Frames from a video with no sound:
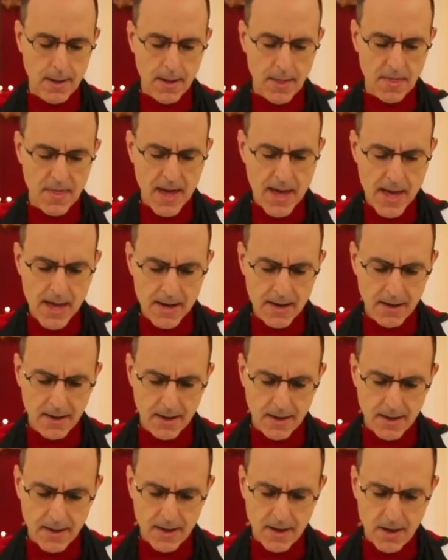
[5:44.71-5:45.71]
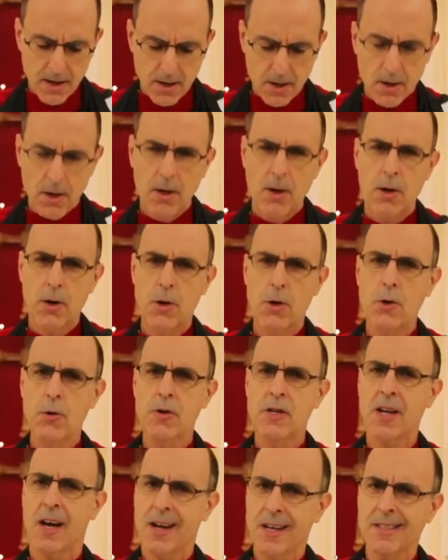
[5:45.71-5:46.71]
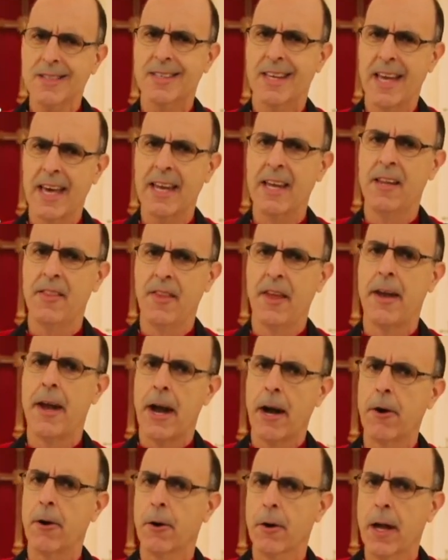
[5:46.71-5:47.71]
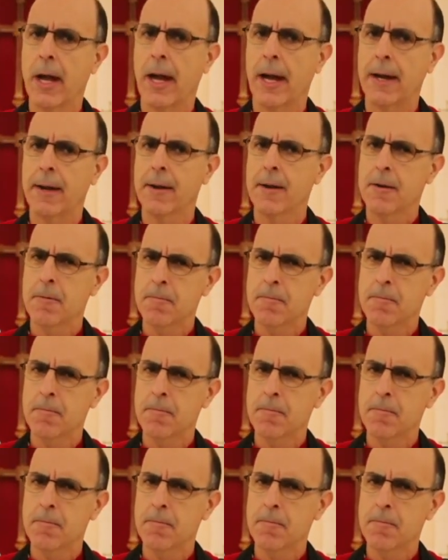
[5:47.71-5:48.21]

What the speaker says: then who does get in the narrow gate?